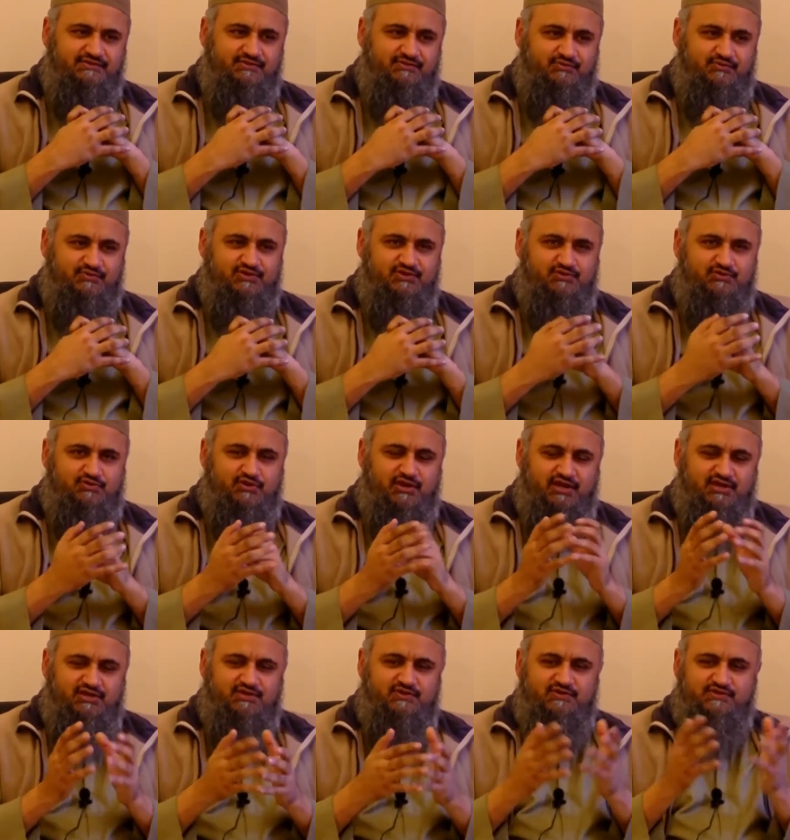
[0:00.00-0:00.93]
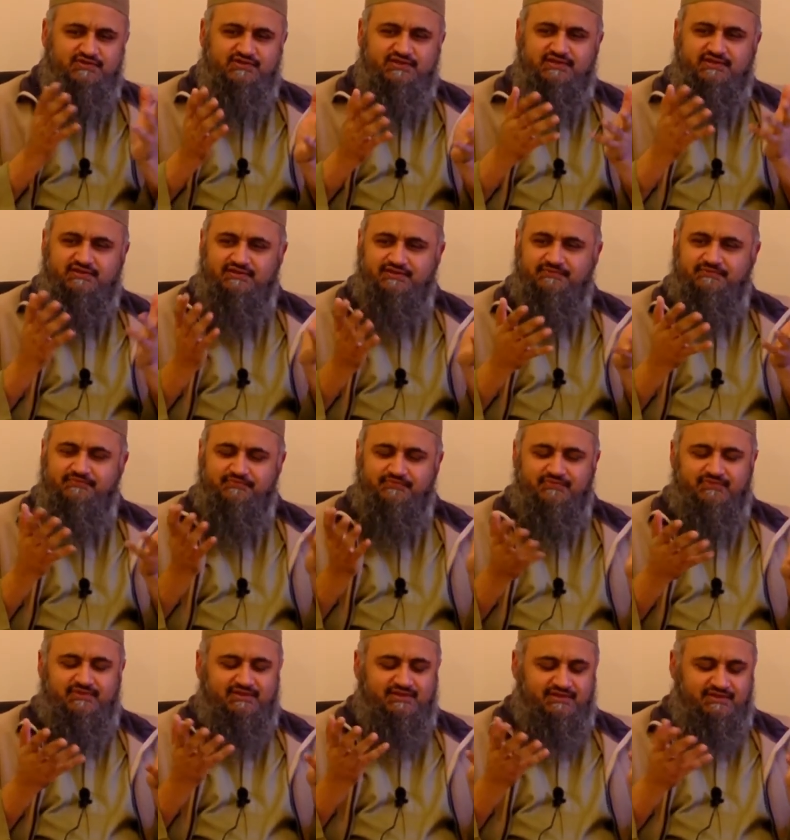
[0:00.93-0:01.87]
to try and use the,
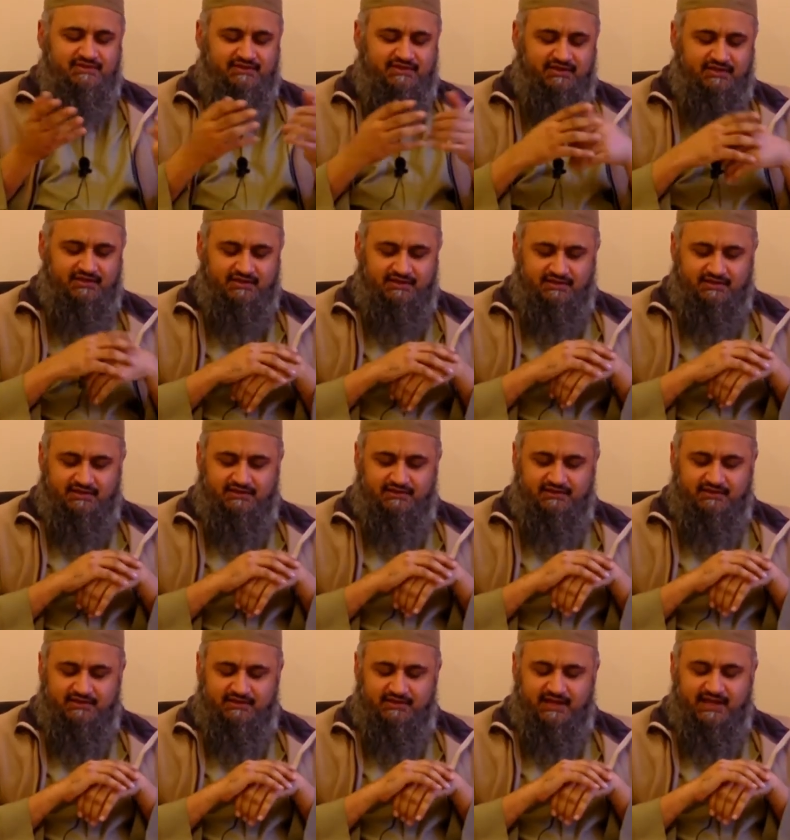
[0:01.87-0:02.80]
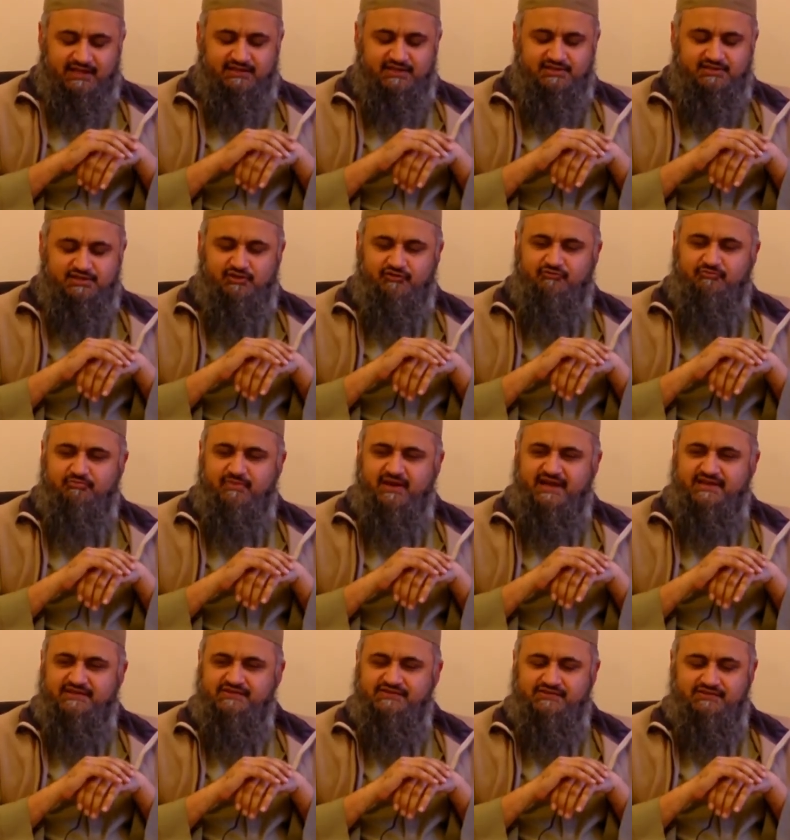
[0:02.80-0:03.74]
the uh, uh energy of
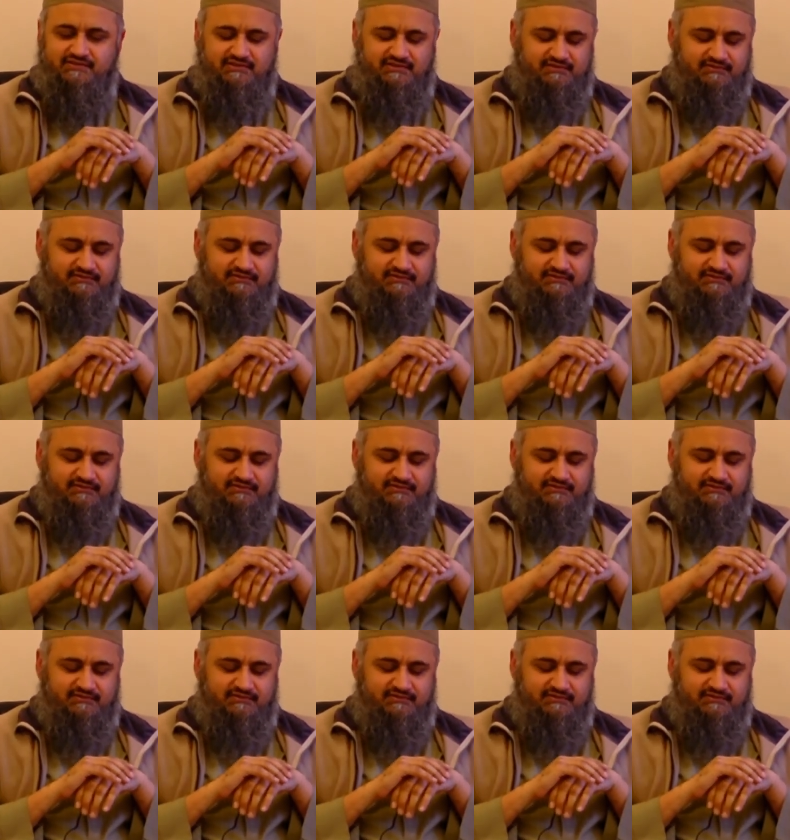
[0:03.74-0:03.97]
mass